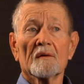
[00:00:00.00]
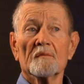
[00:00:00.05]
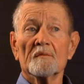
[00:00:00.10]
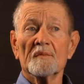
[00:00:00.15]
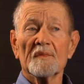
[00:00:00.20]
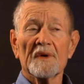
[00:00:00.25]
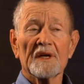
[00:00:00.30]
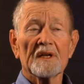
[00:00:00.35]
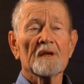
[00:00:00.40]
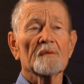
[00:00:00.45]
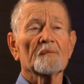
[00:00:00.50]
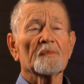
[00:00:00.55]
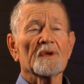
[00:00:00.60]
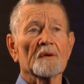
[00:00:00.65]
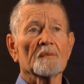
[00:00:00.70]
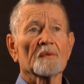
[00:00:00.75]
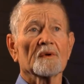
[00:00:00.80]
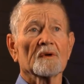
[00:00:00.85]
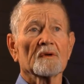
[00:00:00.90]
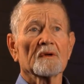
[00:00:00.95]
many
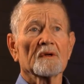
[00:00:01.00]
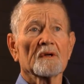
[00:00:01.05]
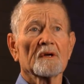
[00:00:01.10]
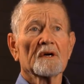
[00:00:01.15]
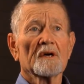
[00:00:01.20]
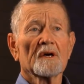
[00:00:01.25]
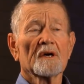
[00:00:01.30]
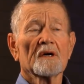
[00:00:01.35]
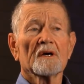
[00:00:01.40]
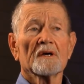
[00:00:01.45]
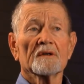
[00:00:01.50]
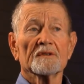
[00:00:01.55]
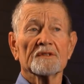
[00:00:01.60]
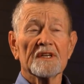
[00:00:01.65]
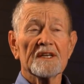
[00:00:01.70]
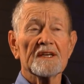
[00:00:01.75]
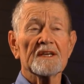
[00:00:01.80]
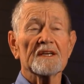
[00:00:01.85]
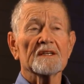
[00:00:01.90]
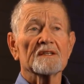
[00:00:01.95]
people's
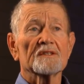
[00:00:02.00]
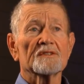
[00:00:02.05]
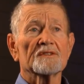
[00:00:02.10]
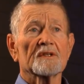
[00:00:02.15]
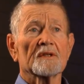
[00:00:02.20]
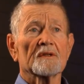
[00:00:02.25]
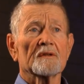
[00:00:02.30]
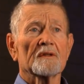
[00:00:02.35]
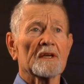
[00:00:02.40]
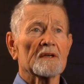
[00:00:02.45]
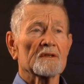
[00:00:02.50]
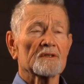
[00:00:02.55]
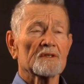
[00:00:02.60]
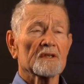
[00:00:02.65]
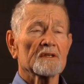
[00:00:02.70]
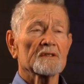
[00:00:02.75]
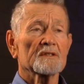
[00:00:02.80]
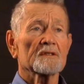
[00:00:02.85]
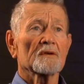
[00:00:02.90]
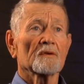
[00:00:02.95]
needs that they
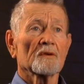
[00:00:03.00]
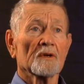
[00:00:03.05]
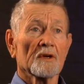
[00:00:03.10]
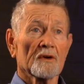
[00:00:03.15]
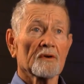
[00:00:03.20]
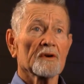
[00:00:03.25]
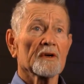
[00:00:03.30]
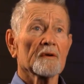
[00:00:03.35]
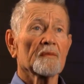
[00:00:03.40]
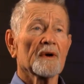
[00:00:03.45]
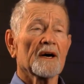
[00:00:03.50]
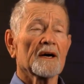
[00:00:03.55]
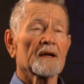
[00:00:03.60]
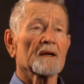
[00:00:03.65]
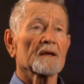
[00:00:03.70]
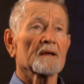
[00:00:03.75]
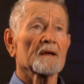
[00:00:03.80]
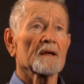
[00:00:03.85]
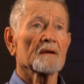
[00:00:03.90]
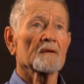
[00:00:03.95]
just learn
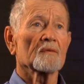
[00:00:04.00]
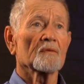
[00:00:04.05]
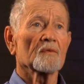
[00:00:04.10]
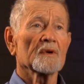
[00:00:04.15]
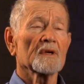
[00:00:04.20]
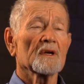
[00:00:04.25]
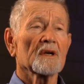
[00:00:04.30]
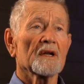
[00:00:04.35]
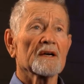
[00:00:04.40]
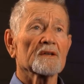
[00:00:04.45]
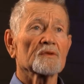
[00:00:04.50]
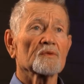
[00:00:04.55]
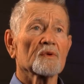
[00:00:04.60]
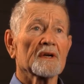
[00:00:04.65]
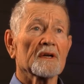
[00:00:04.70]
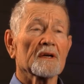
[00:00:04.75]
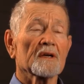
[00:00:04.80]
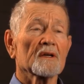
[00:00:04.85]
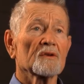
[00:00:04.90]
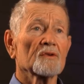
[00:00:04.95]
about it and realize
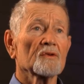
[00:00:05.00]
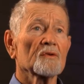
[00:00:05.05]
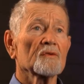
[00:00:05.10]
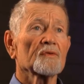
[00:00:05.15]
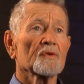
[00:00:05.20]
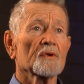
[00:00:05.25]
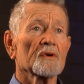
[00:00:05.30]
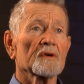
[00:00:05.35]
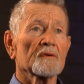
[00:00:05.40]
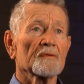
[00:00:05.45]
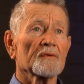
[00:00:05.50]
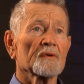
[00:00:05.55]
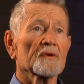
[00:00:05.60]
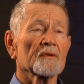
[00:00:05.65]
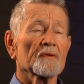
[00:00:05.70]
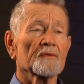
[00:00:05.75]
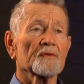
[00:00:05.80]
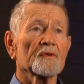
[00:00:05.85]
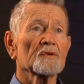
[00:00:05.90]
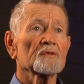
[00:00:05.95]
what it can do for you
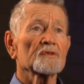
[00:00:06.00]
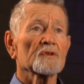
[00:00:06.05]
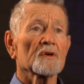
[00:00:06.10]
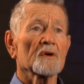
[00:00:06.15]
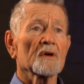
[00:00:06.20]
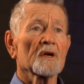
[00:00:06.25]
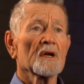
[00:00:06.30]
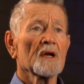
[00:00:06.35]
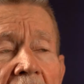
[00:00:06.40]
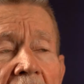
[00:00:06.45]
for the future.